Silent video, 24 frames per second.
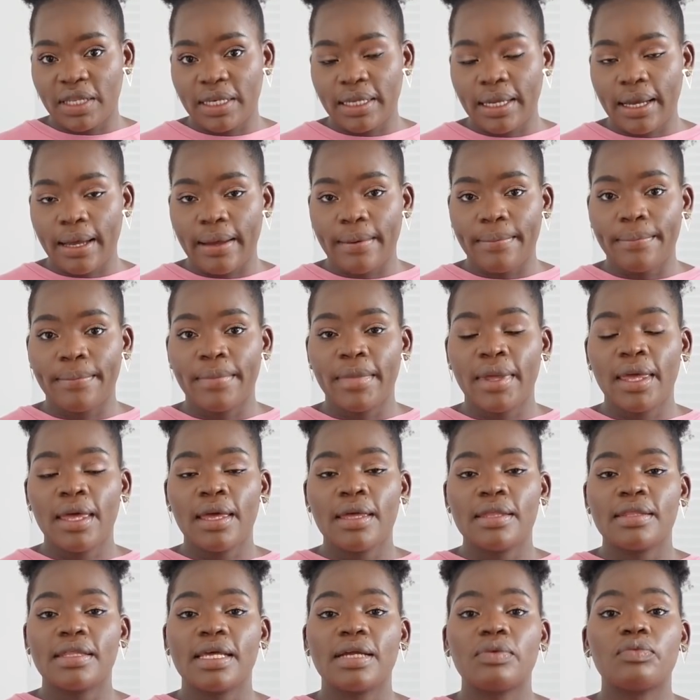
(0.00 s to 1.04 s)
income
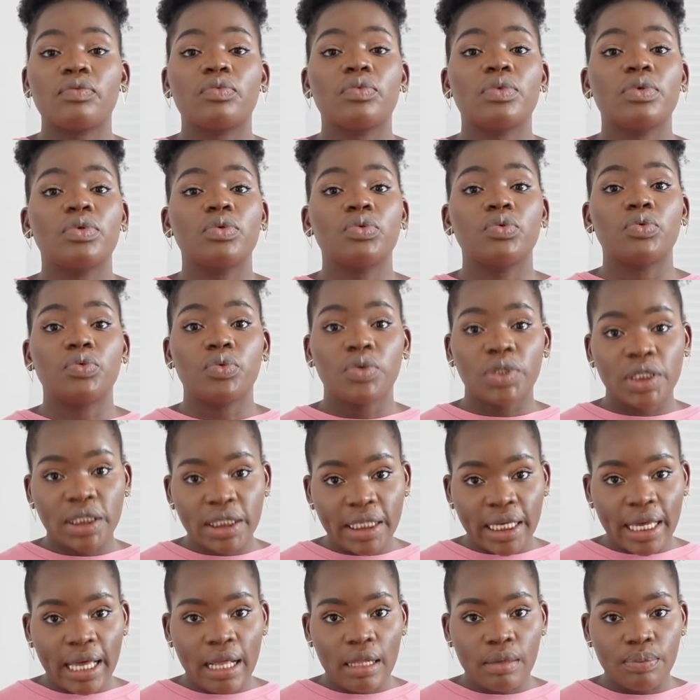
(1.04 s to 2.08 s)
that will
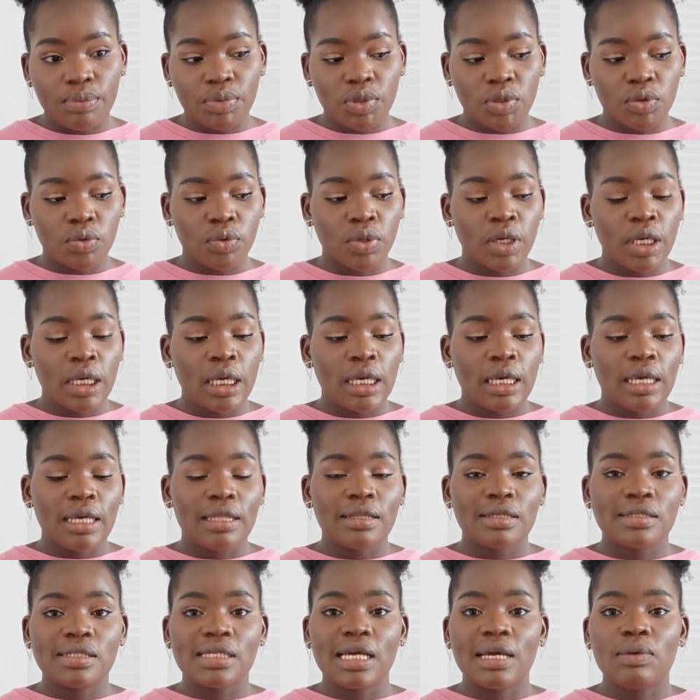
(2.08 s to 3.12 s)
really help you
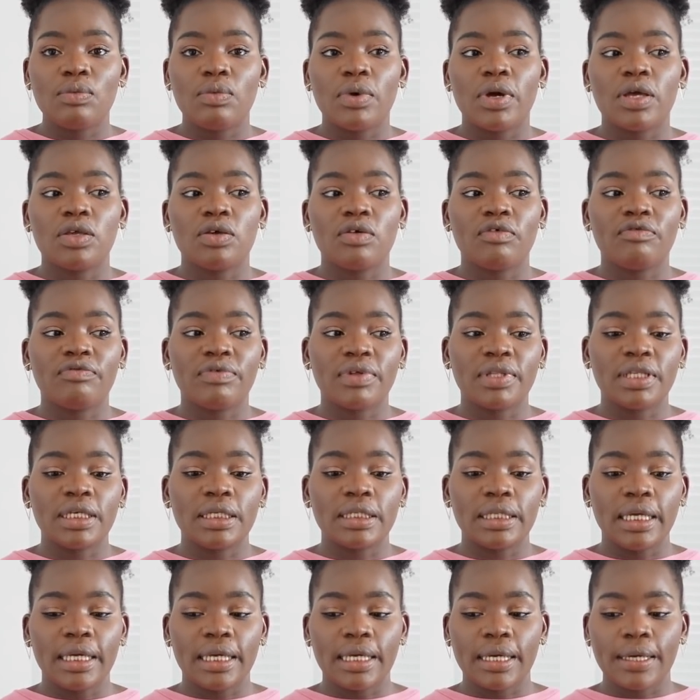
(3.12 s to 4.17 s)
in the time where you're
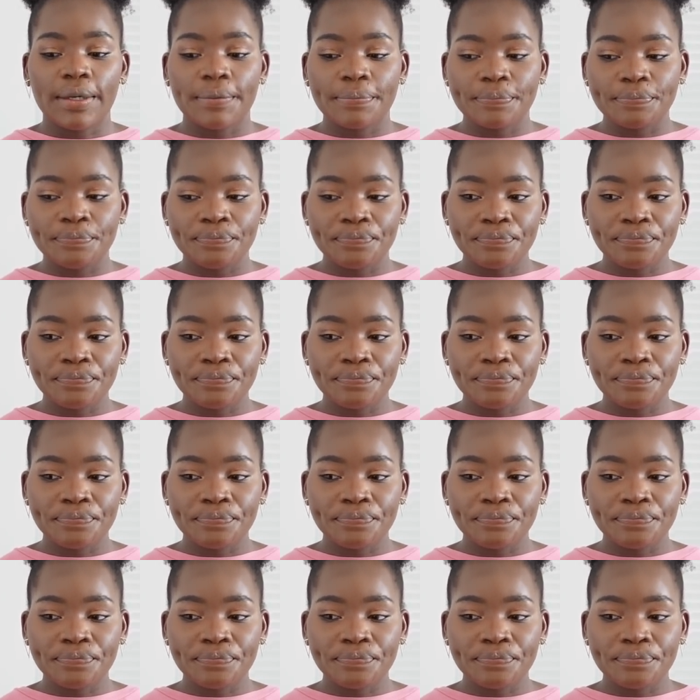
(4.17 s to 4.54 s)
feeling like